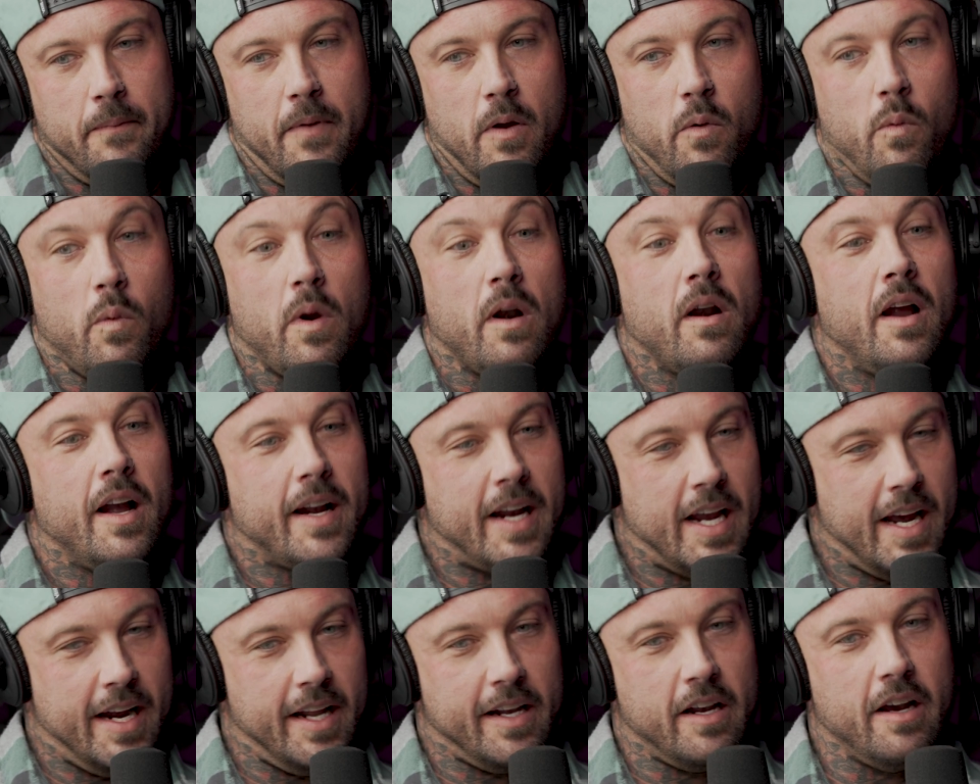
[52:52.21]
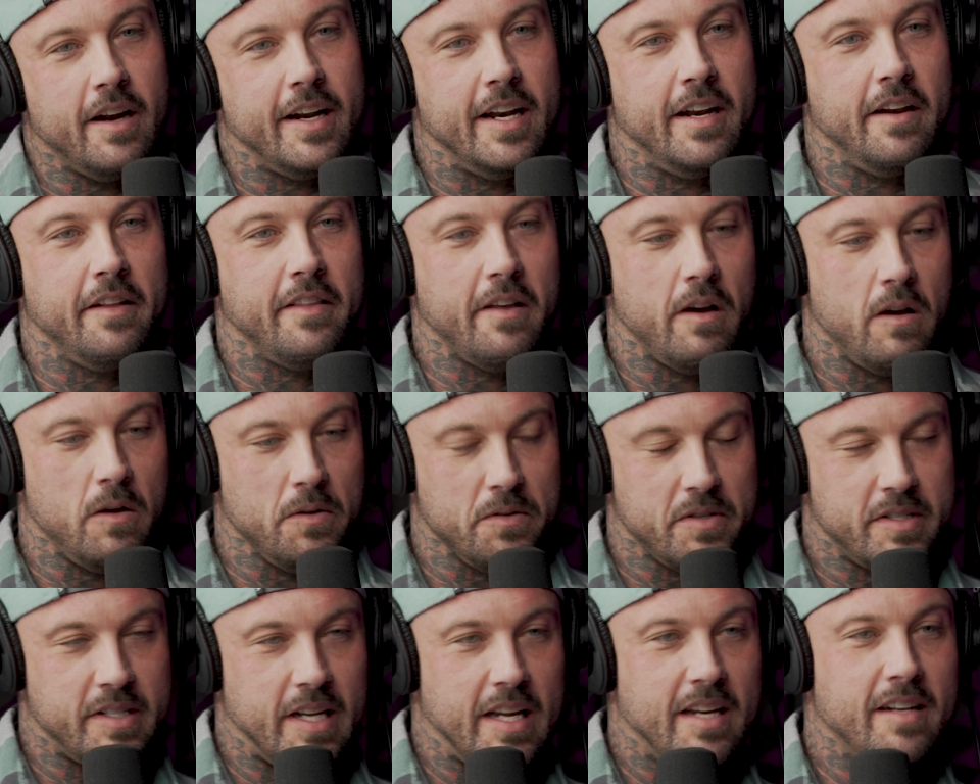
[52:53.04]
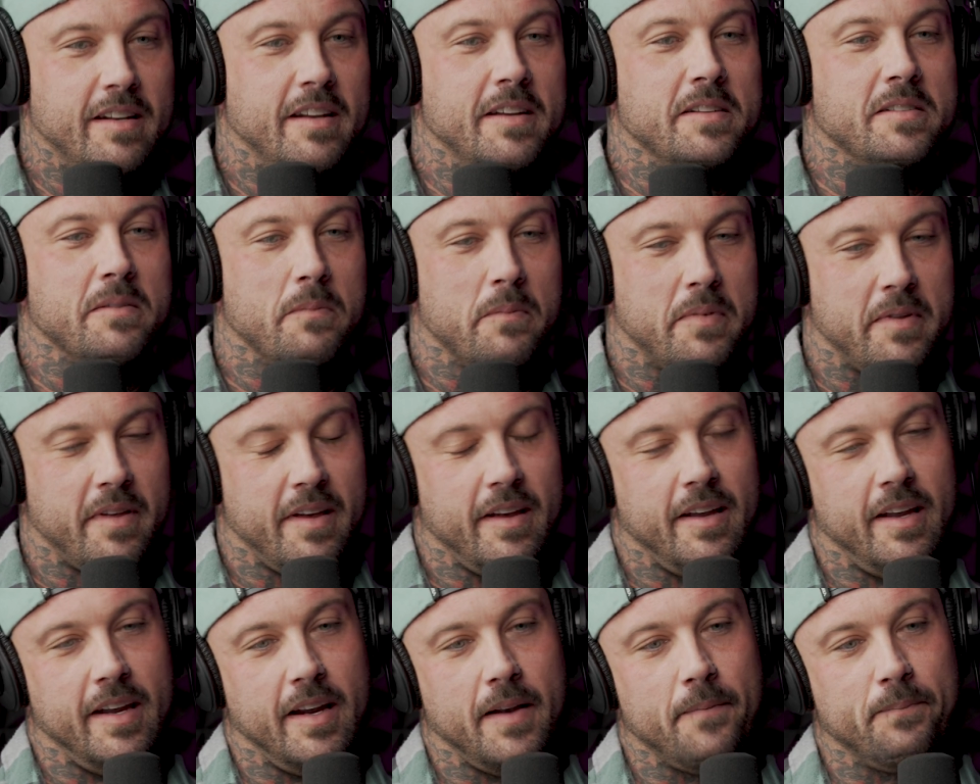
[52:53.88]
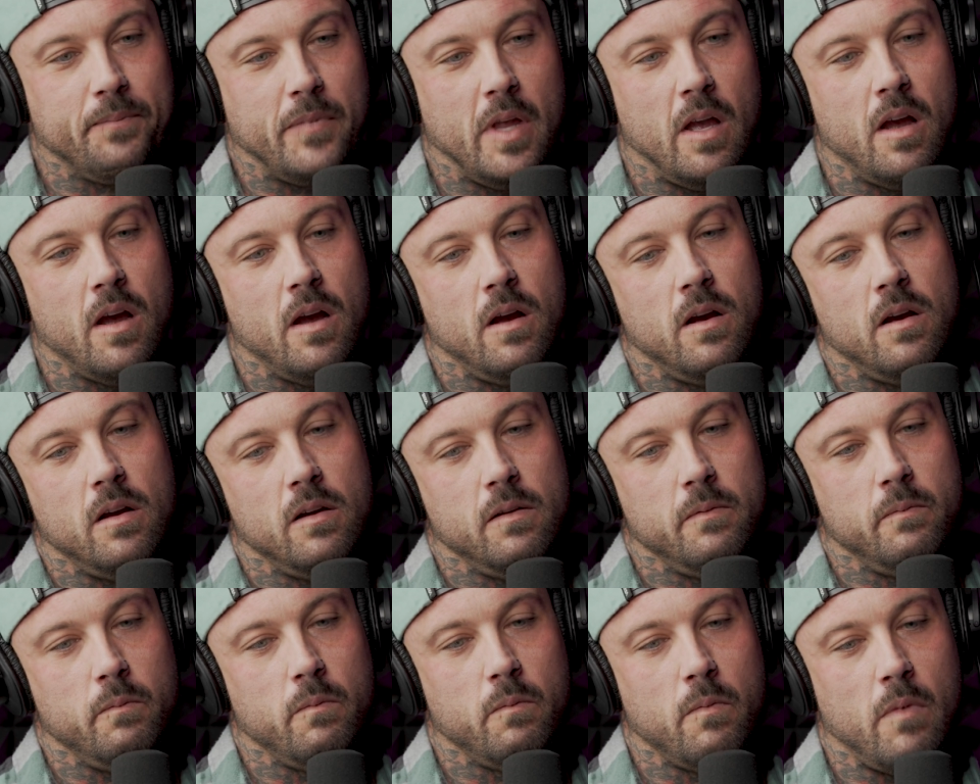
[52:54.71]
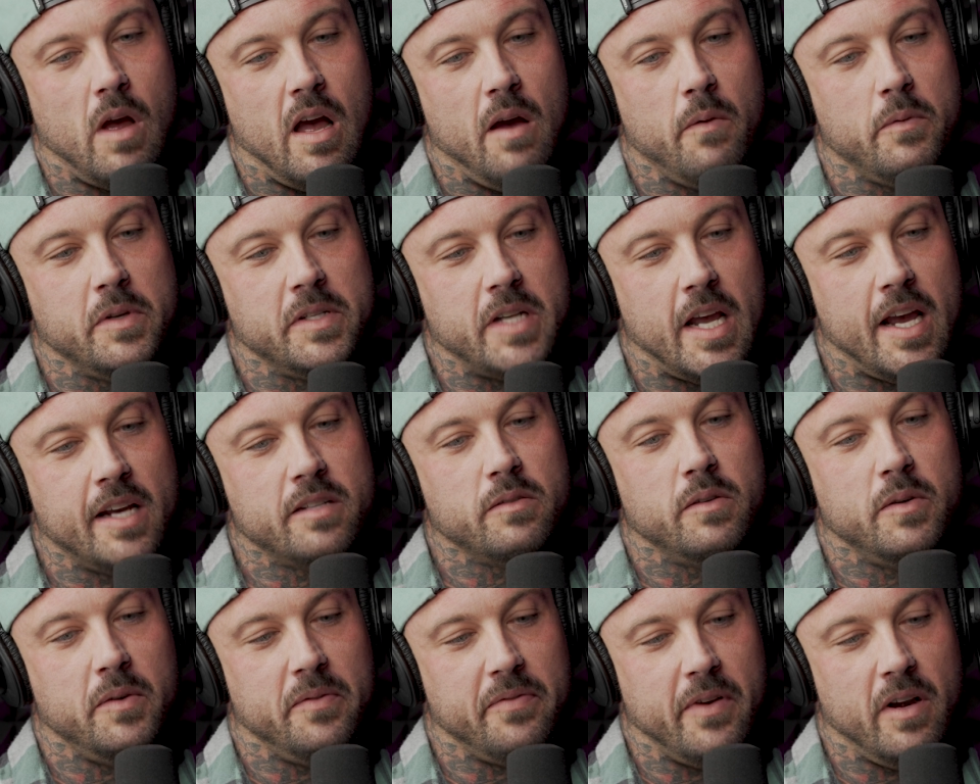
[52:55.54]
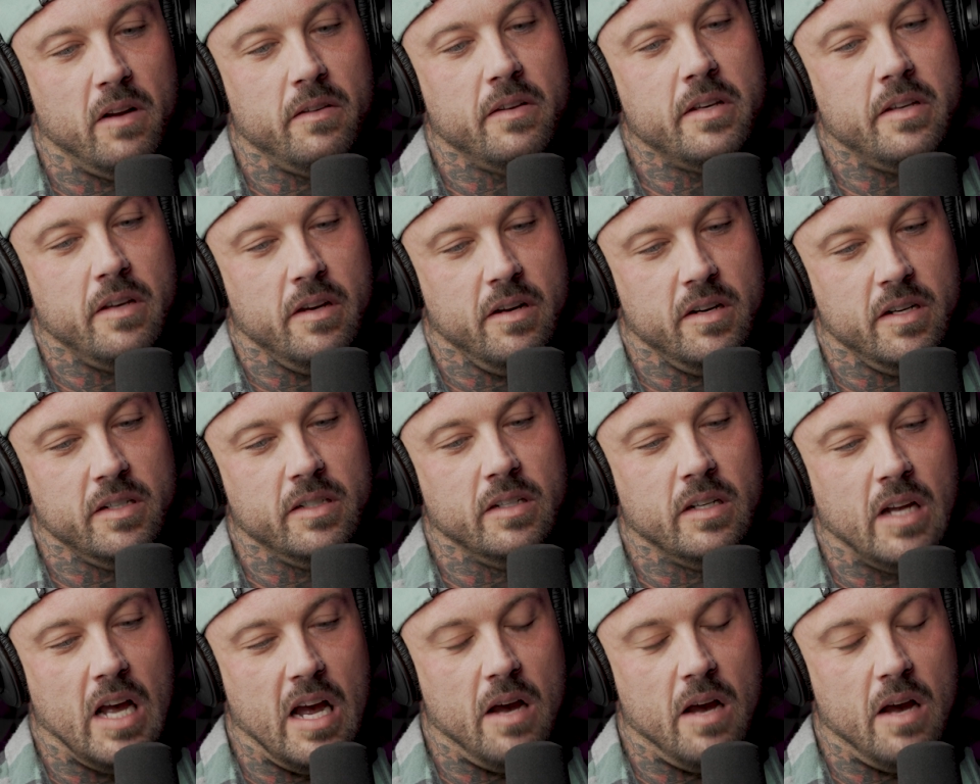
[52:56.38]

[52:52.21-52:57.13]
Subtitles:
where I kind of got into the whole Satanism thing, I was actually fairly young.